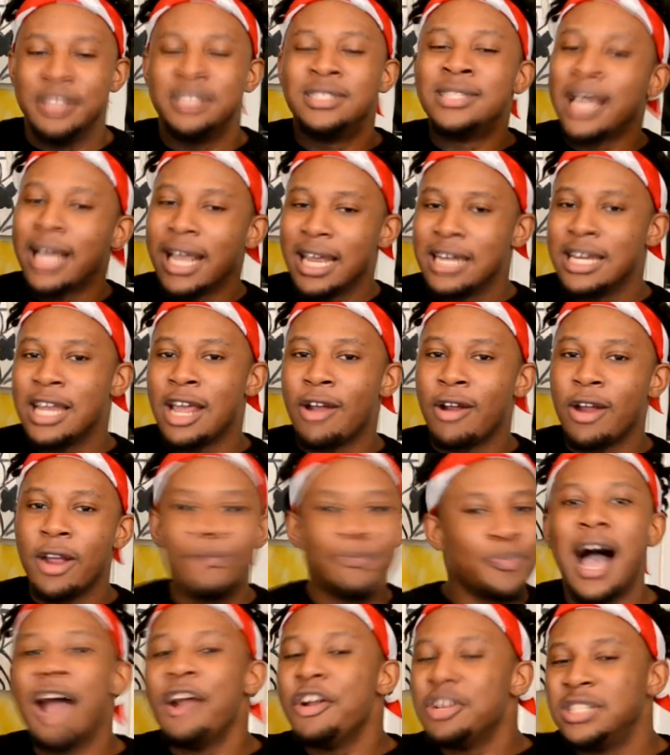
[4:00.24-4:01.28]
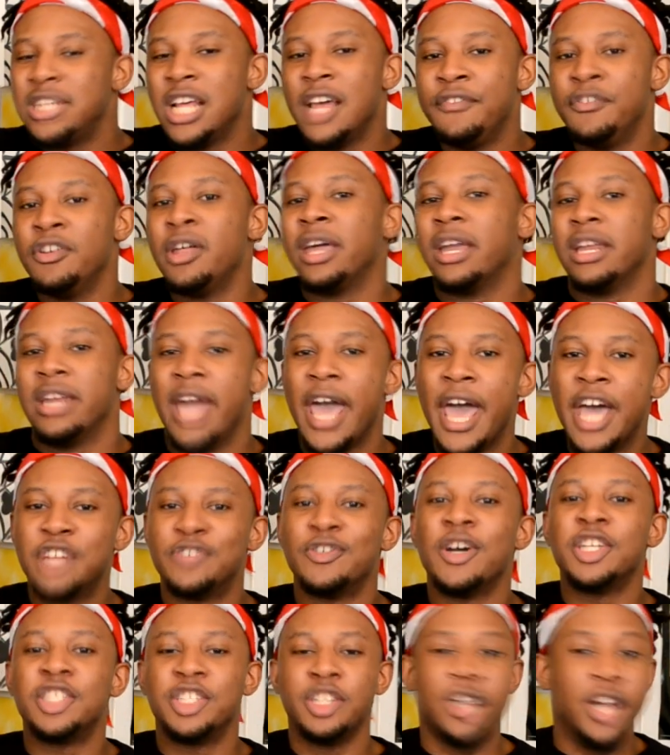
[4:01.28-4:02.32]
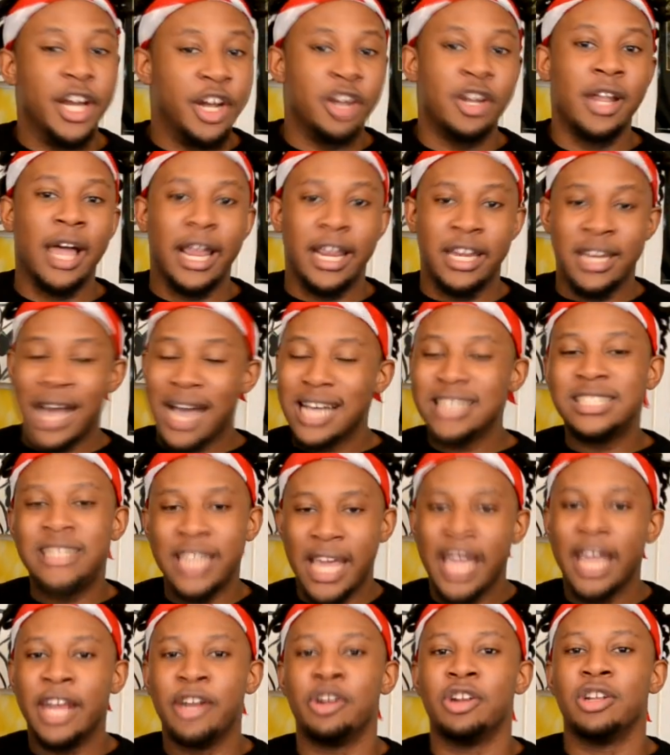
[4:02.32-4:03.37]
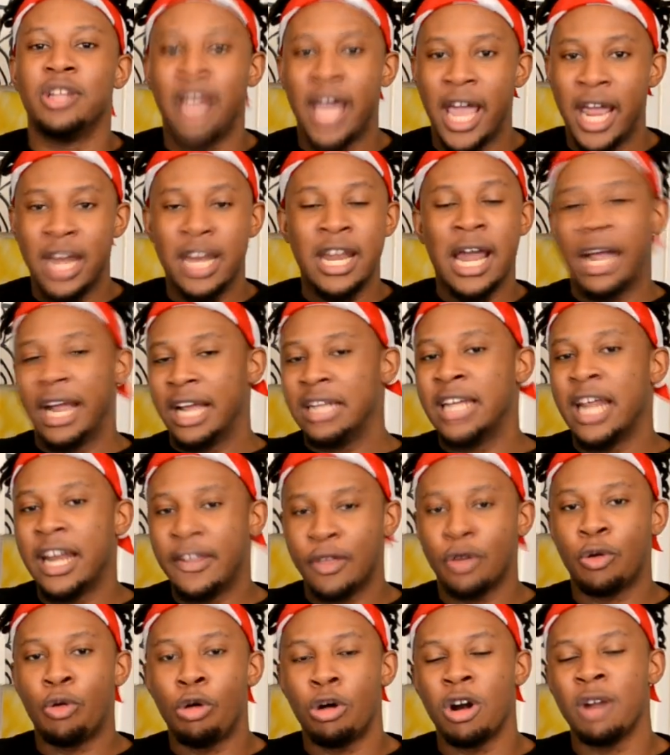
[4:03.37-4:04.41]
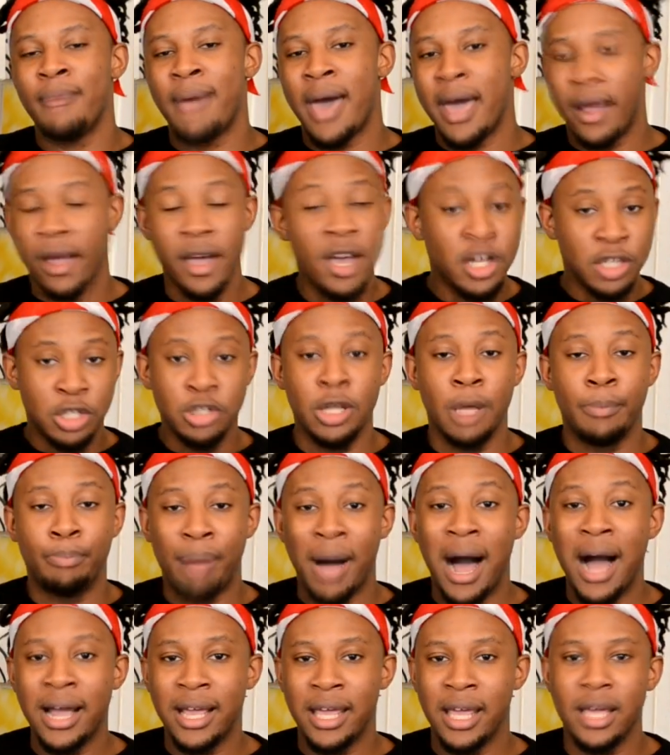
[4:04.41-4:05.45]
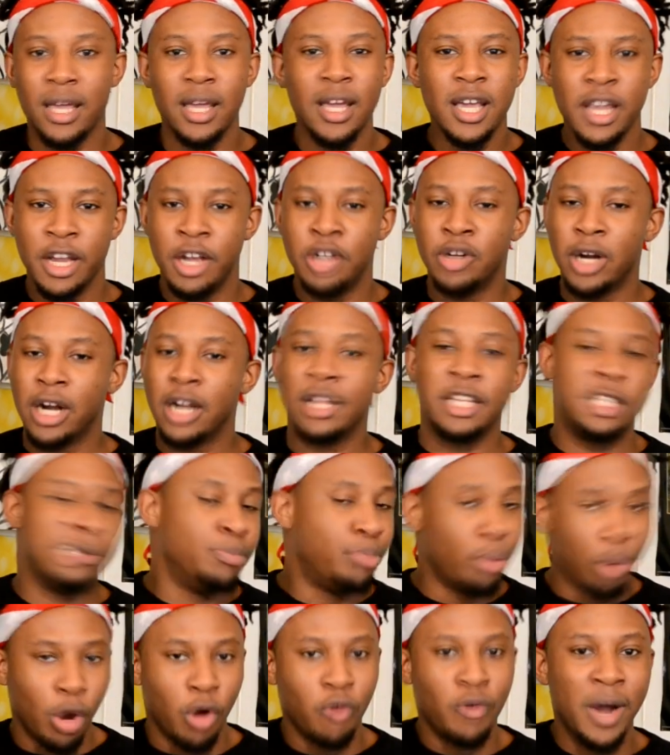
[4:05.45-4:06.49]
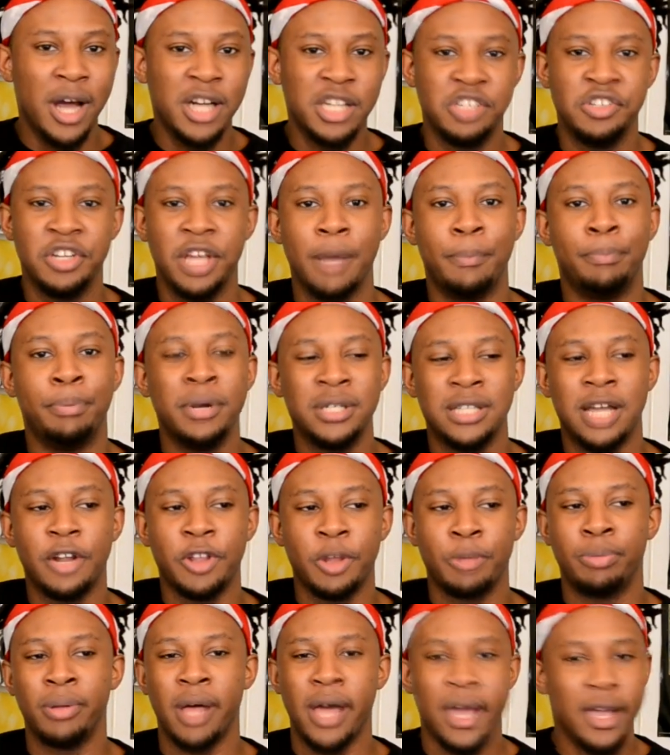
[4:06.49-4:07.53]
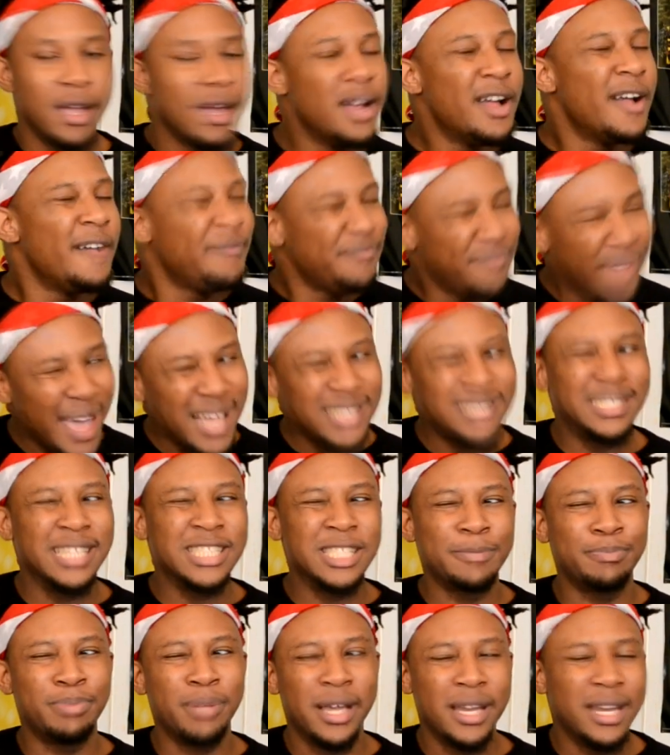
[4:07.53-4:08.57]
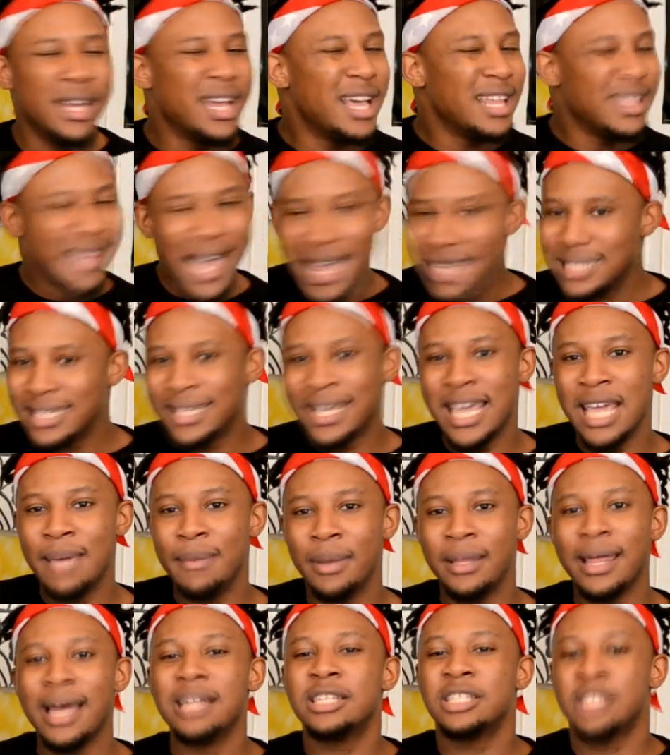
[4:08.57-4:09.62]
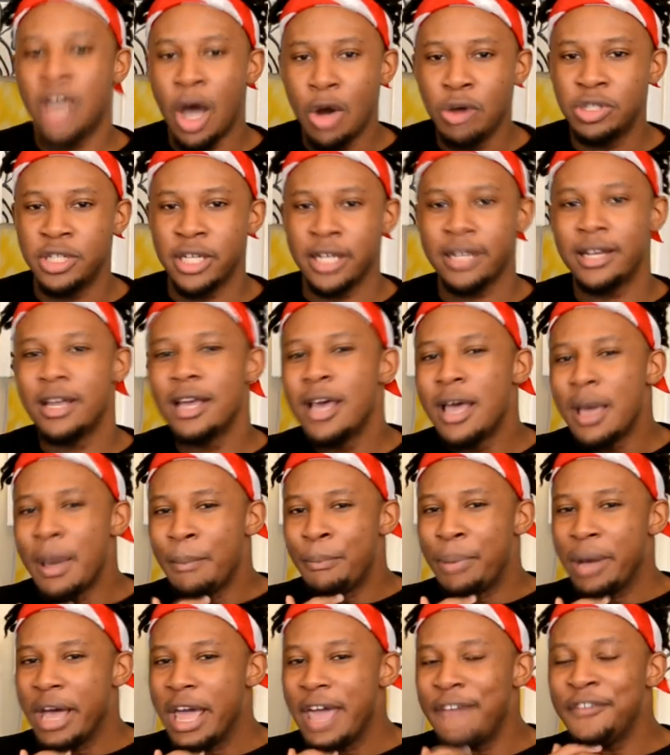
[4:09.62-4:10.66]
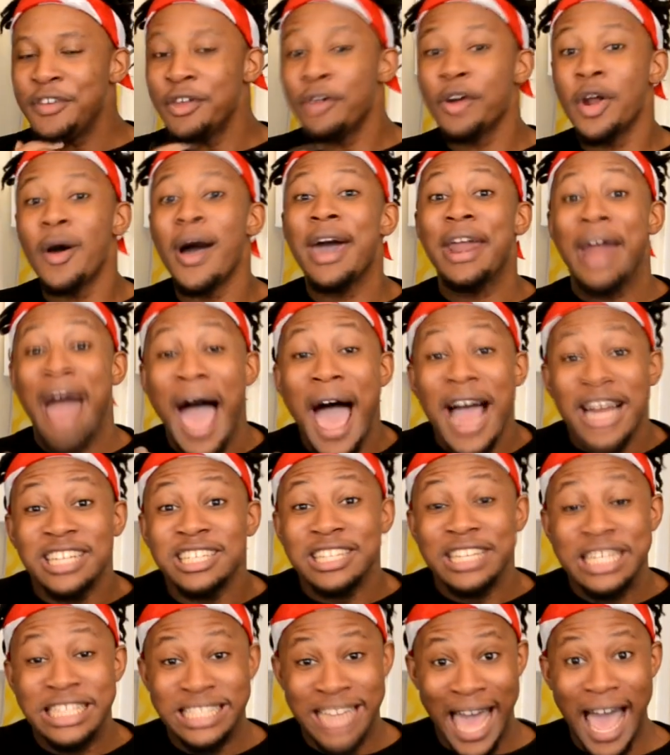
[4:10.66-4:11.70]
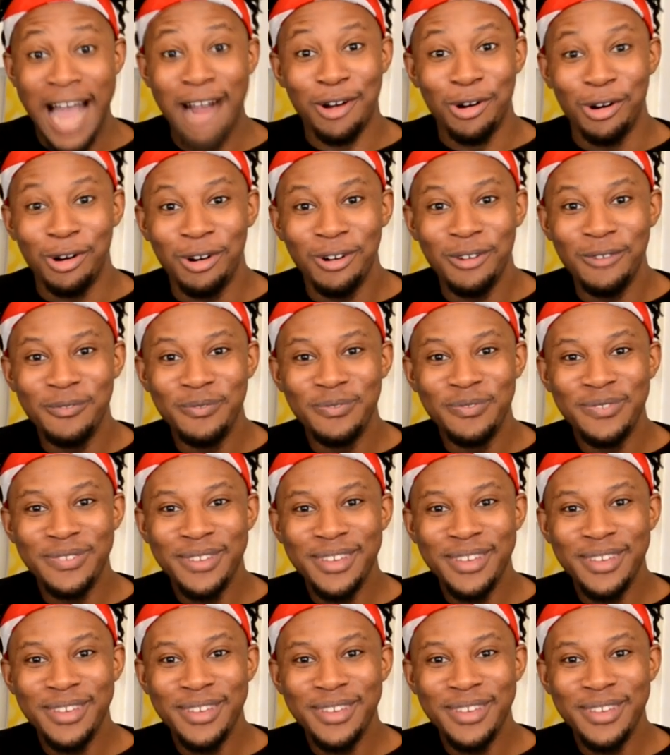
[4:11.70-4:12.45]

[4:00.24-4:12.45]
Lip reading: the secondary. I understand if you're like an edge rusher and you're like not staying in your lane and not containing the quarterback to the pocket. You're trying to this bull rush and you get pushed out of the play. That's discipline. That's scheming. That's coaching. But if you don't know how to actually tackle,